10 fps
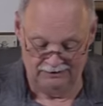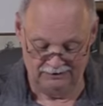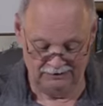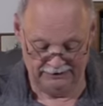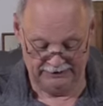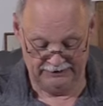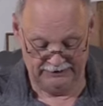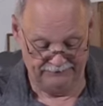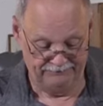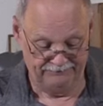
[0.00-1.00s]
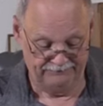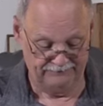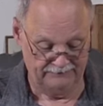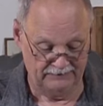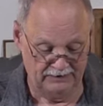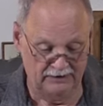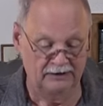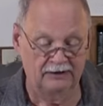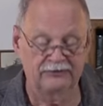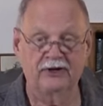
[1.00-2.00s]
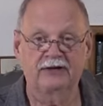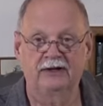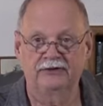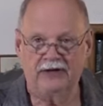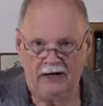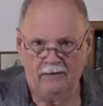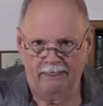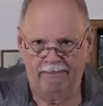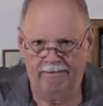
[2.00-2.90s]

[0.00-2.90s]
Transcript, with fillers: Oh yeah. Check this out.